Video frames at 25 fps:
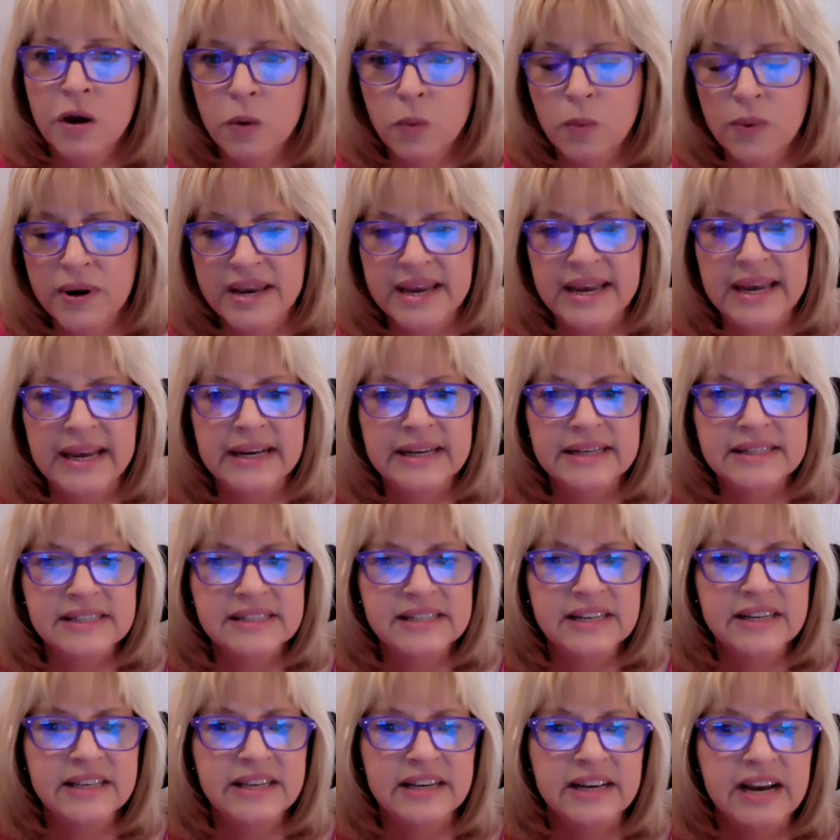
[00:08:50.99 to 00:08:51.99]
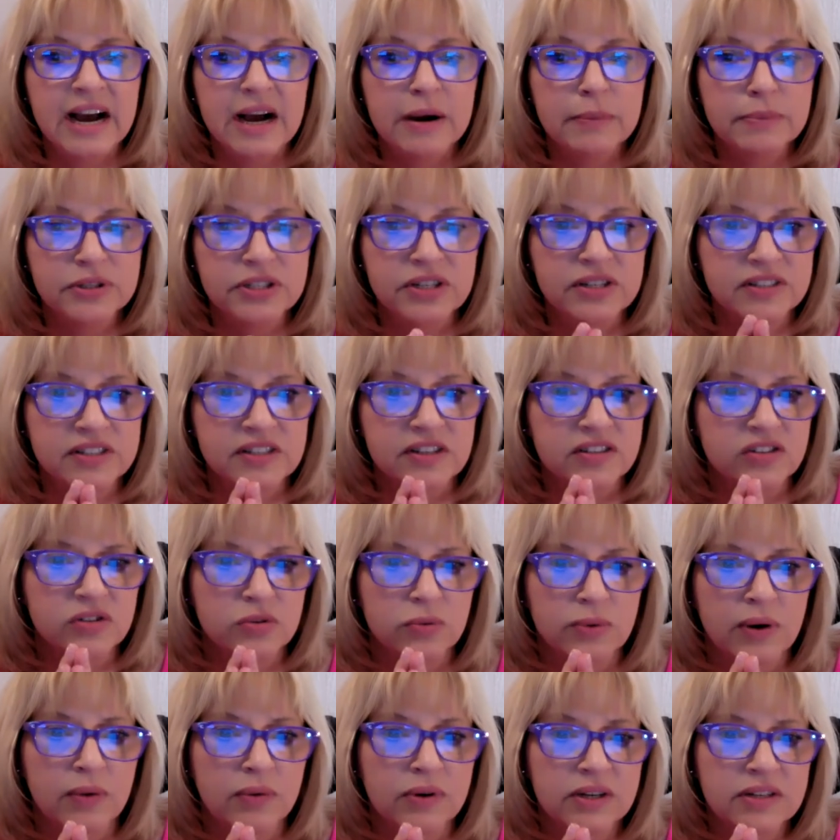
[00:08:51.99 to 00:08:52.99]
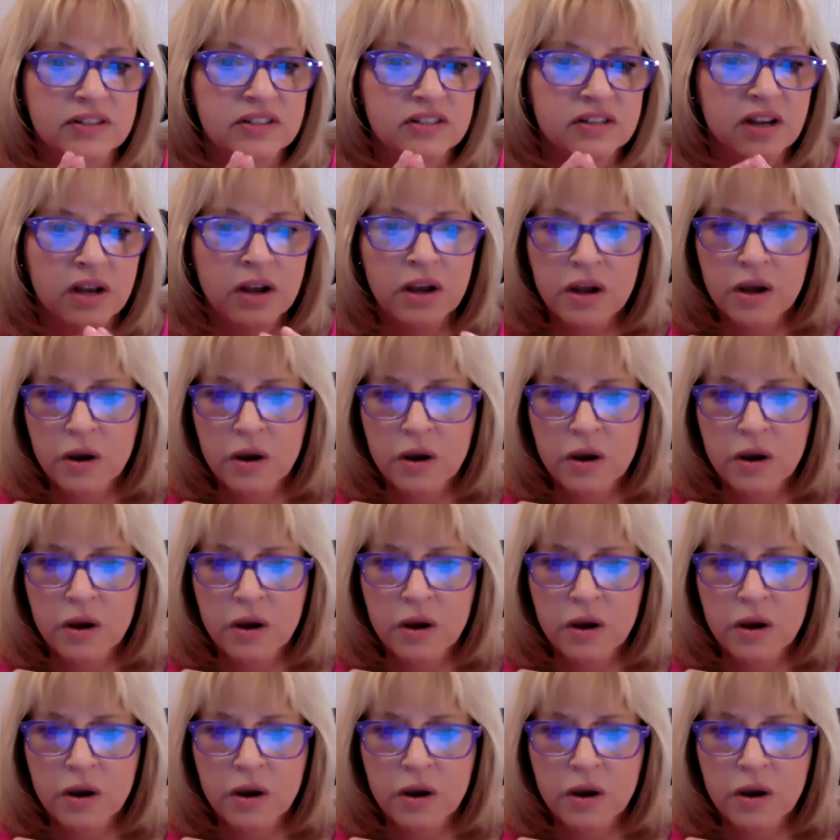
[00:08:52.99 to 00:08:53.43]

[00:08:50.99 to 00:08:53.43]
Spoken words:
We can't see the options that surround us.